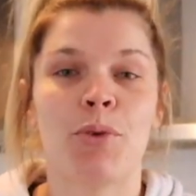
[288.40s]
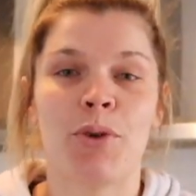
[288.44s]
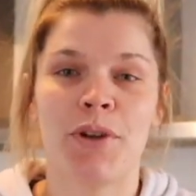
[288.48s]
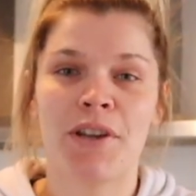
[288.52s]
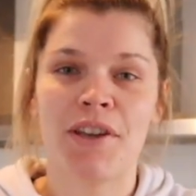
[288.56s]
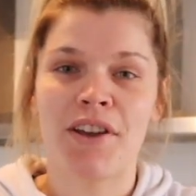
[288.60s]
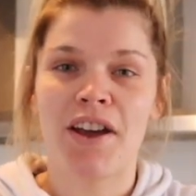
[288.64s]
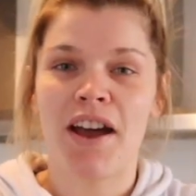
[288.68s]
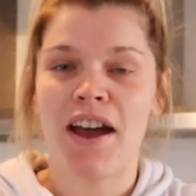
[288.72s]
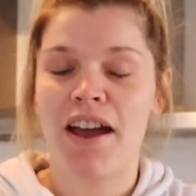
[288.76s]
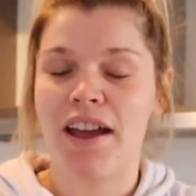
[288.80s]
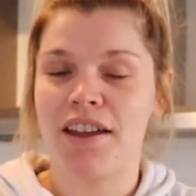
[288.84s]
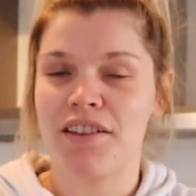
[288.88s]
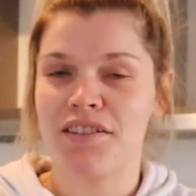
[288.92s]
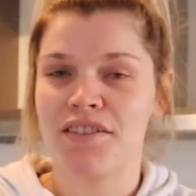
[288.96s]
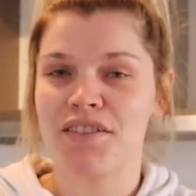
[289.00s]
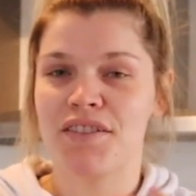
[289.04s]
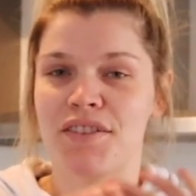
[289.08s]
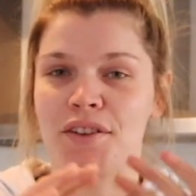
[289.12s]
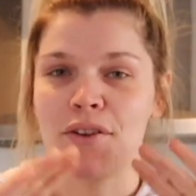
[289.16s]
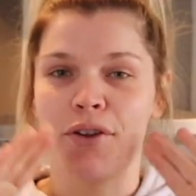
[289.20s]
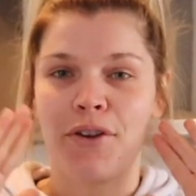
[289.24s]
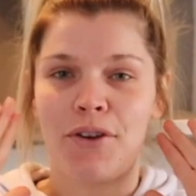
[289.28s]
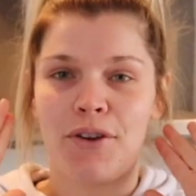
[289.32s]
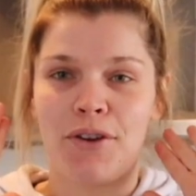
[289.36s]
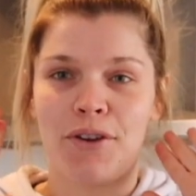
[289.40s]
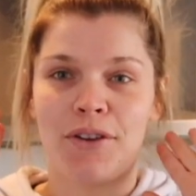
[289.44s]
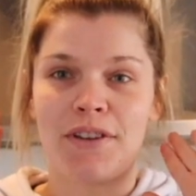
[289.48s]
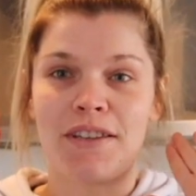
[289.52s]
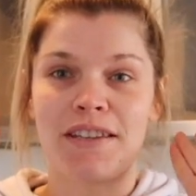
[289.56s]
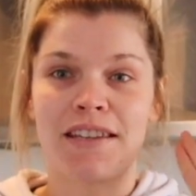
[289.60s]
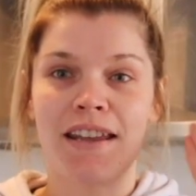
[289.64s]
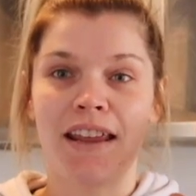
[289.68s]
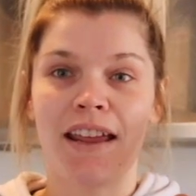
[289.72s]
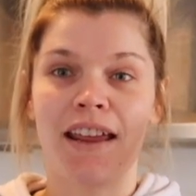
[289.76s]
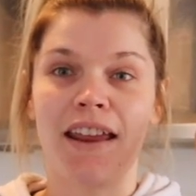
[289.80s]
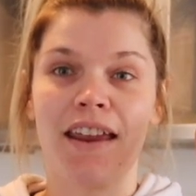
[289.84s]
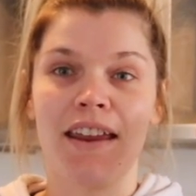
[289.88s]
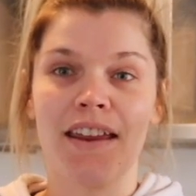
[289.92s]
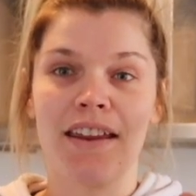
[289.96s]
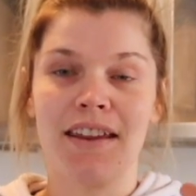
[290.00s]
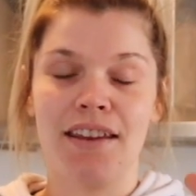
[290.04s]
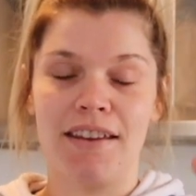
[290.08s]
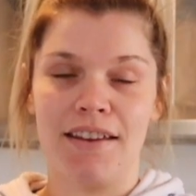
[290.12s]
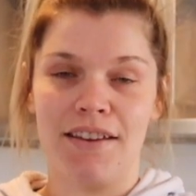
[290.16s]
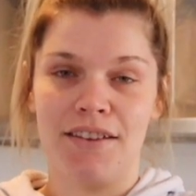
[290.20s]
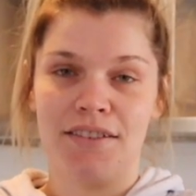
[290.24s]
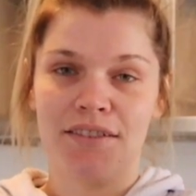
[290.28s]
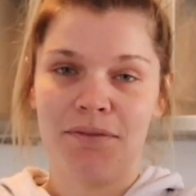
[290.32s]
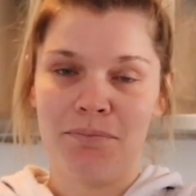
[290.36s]
morning guys, so today
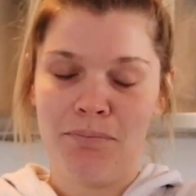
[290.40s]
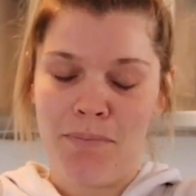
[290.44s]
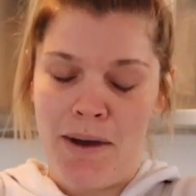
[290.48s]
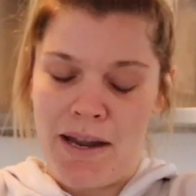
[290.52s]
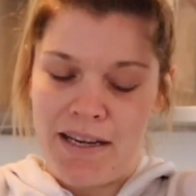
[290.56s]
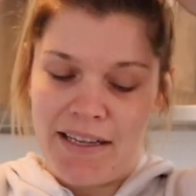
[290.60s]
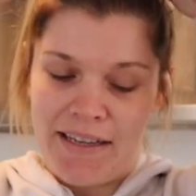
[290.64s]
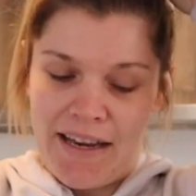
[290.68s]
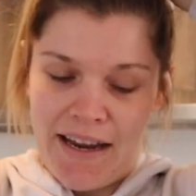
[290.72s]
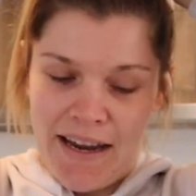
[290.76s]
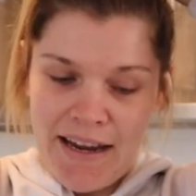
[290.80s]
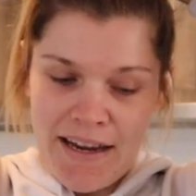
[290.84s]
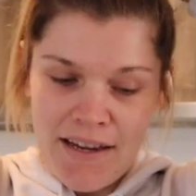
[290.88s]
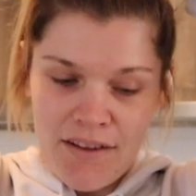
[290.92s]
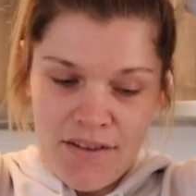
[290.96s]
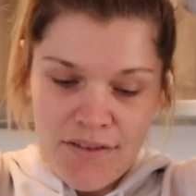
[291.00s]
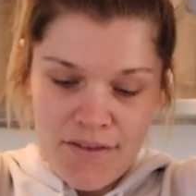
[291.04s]
is Monday,